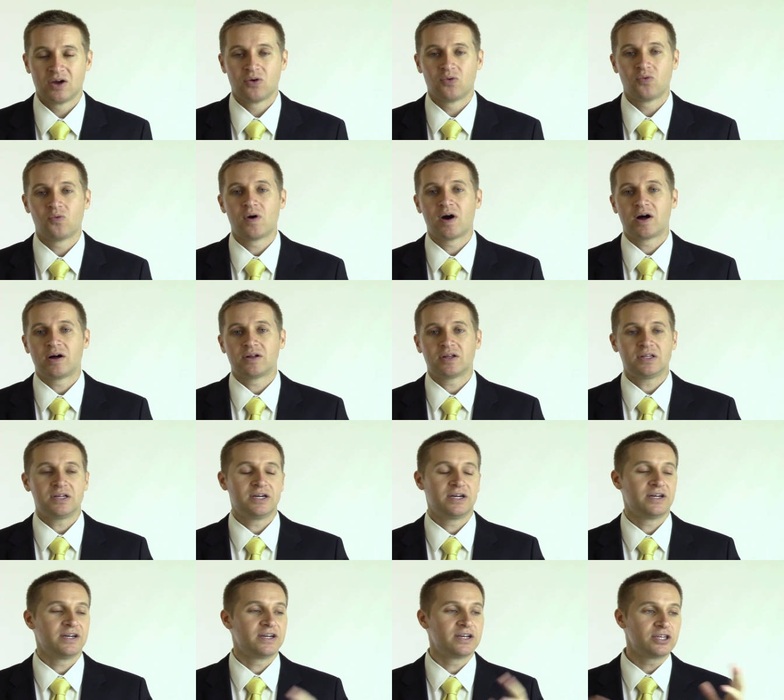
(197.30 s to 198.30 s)
Well,
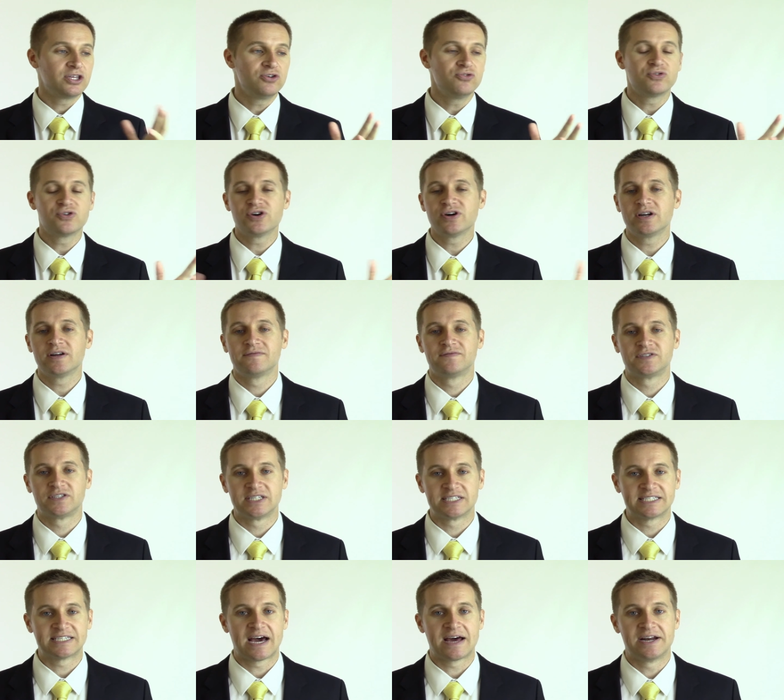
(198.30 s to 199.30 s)
you could have
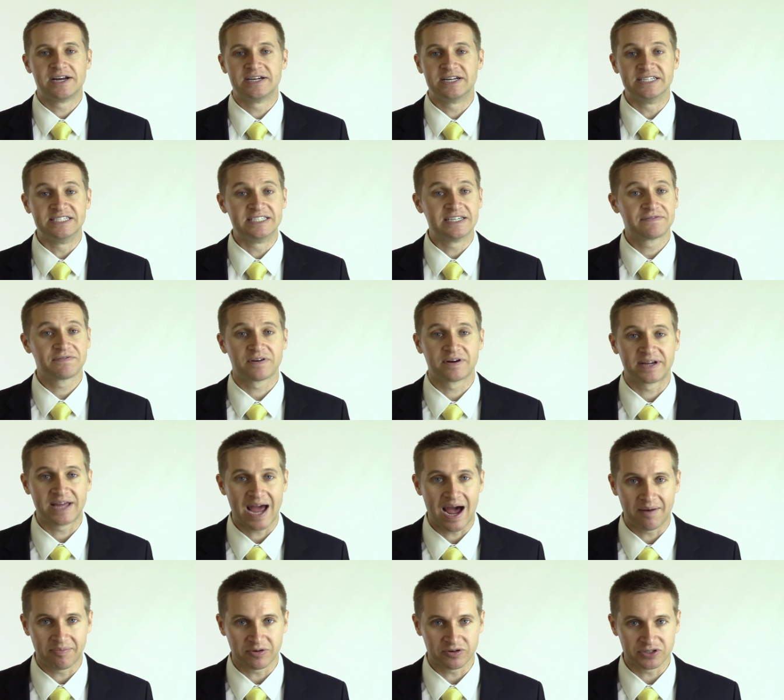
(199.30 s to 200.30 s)
decided a different
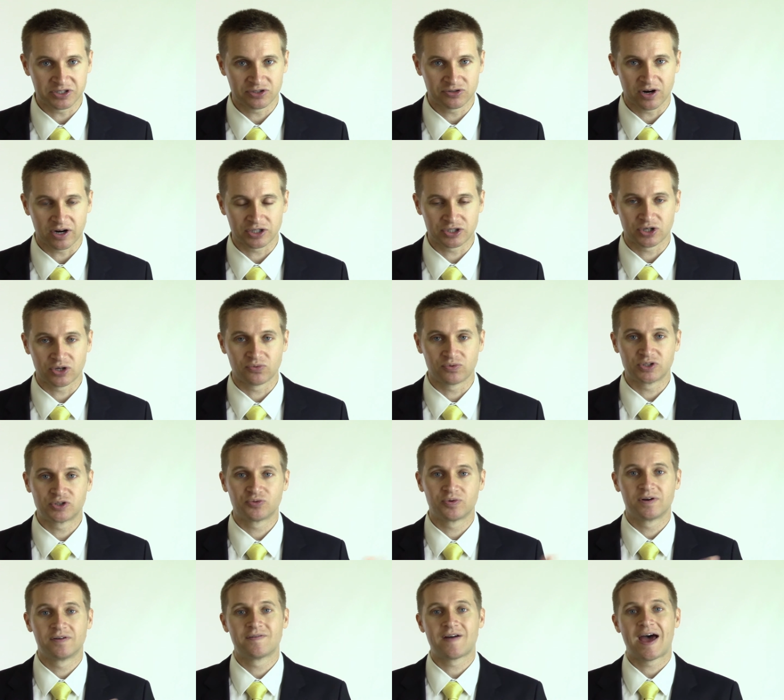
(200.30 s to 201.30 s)
capital structure,
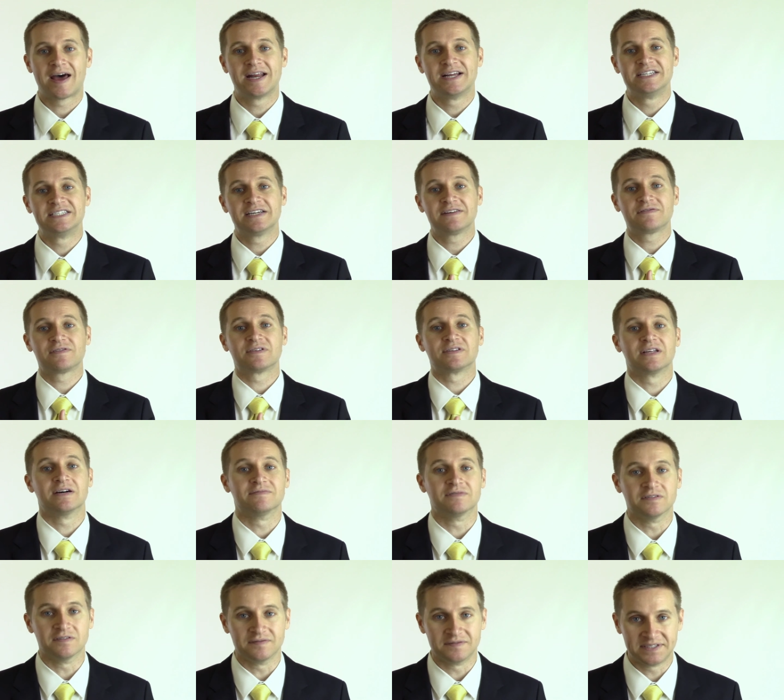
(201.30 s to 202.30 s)
which would have had a different
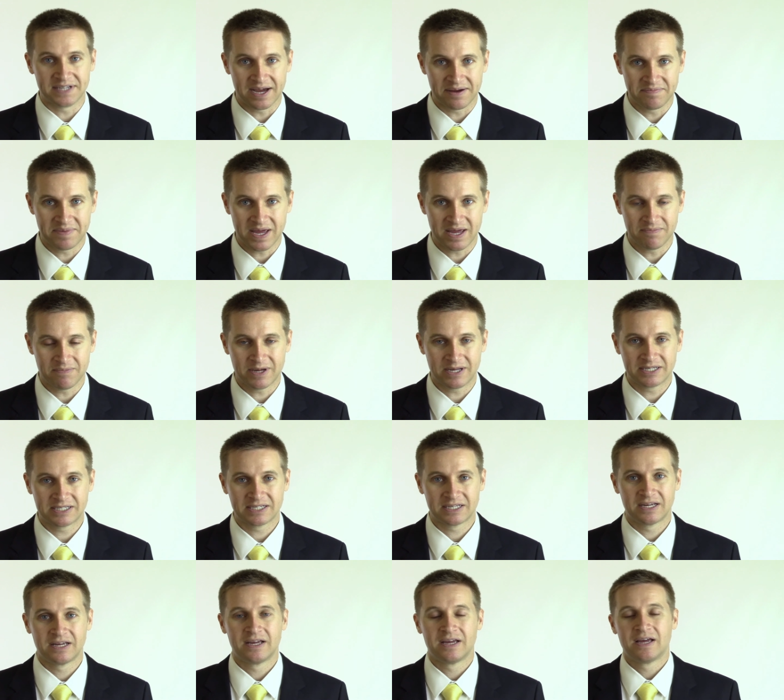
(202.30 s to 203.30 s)
level of debt payment.
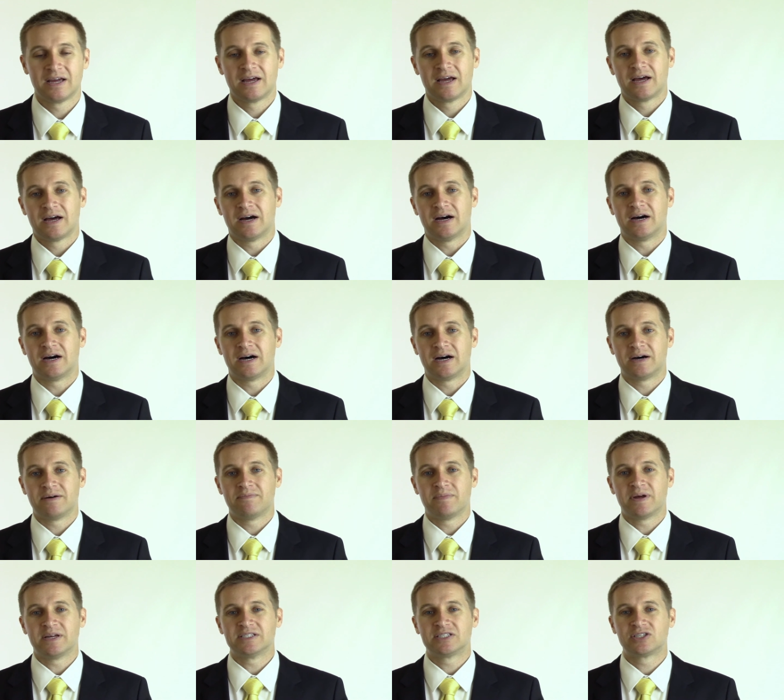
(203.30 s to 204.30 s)

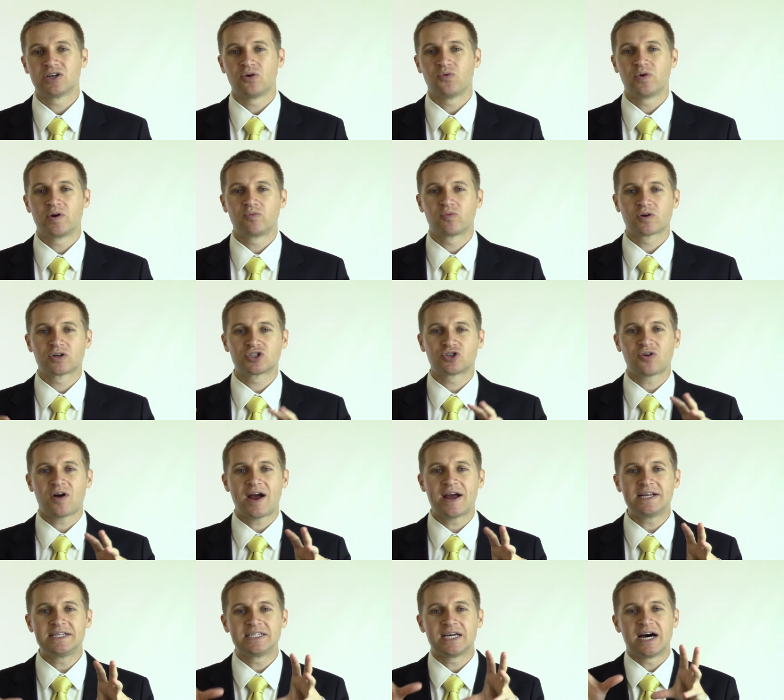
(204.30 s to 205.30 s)
Um, so when we're
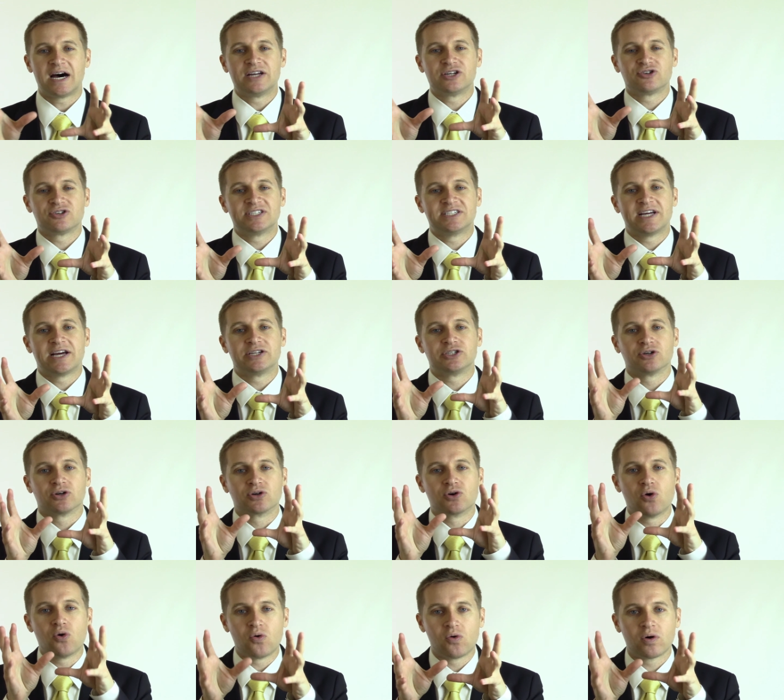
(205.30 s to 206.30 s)
trying to understand your
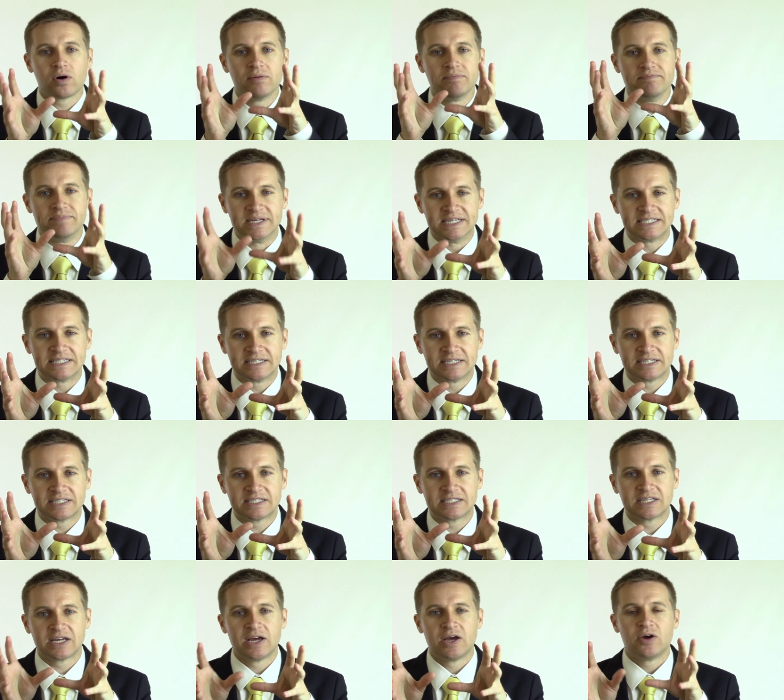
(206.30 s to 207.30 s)
core
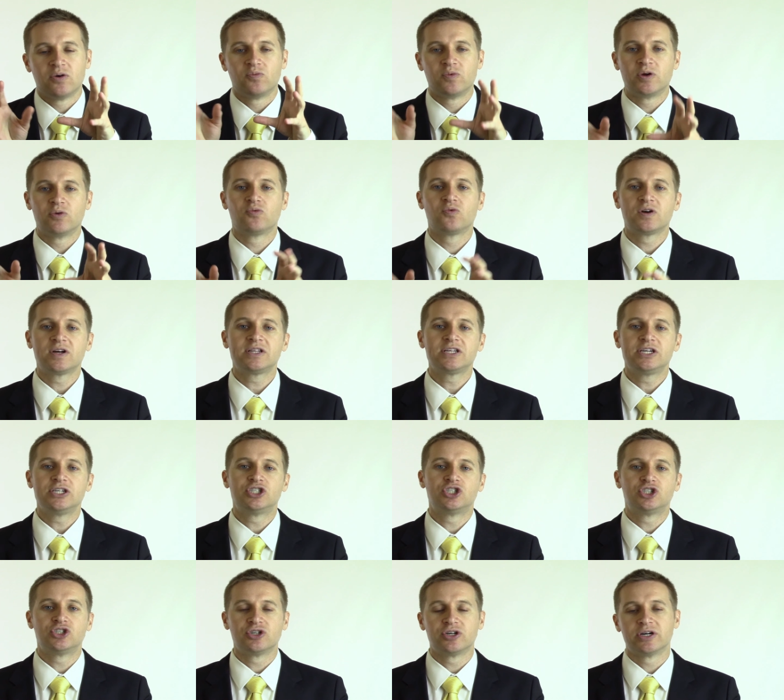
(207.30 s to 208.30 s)
business, we really
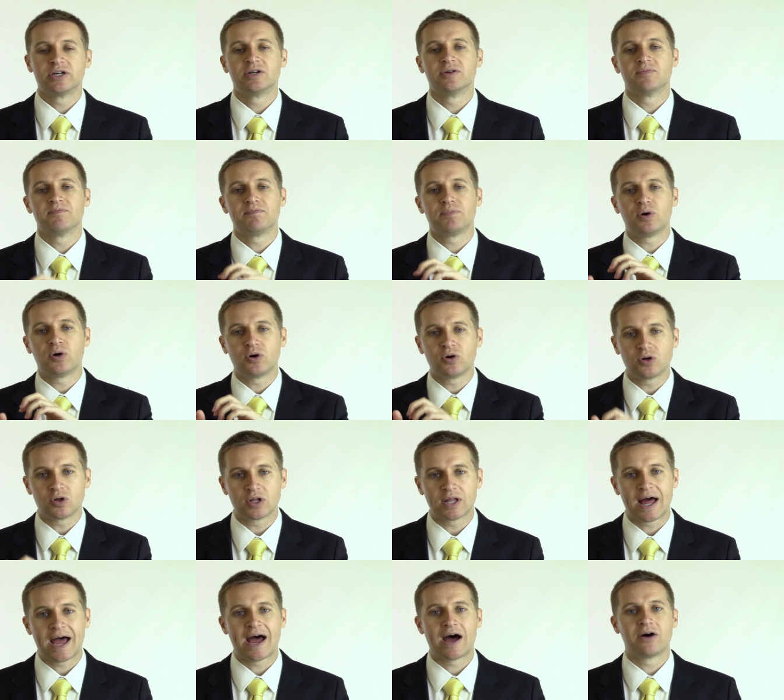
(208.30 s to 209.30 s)
should
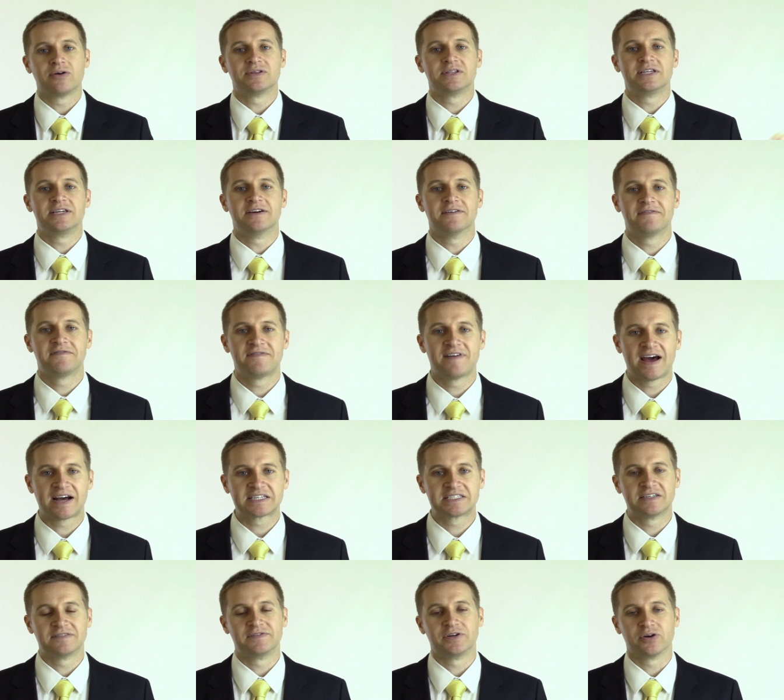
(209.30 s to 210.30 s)
pull out the
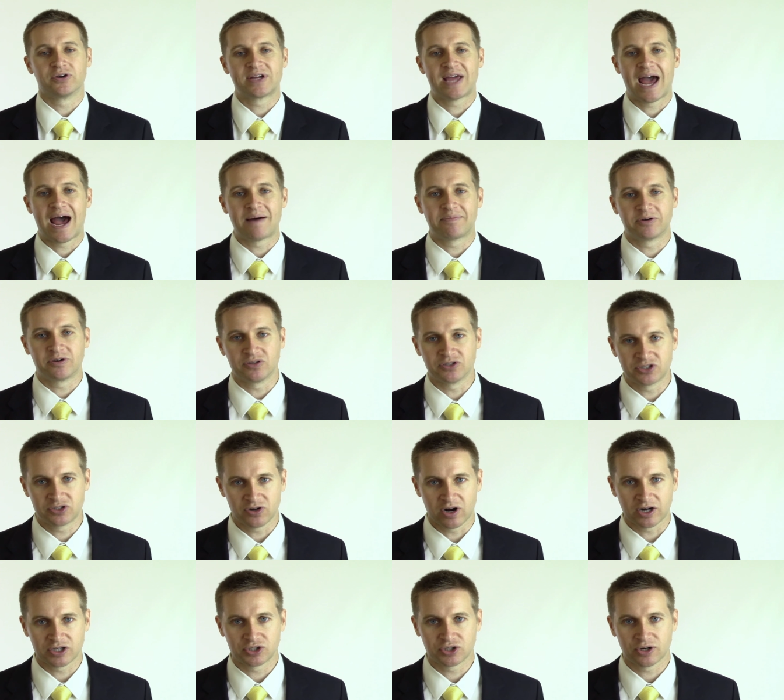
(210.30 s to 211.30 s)
effects of your capital
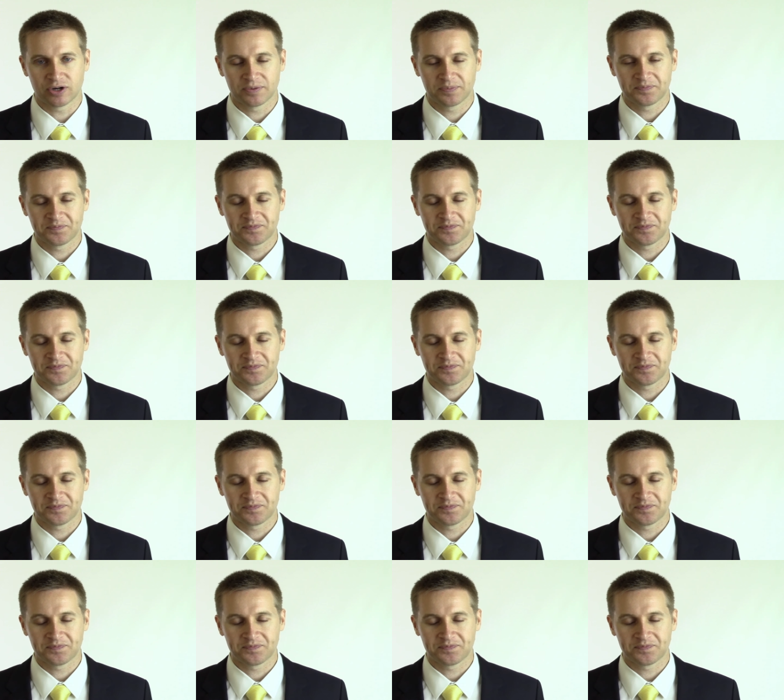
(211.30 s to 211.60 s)
structure.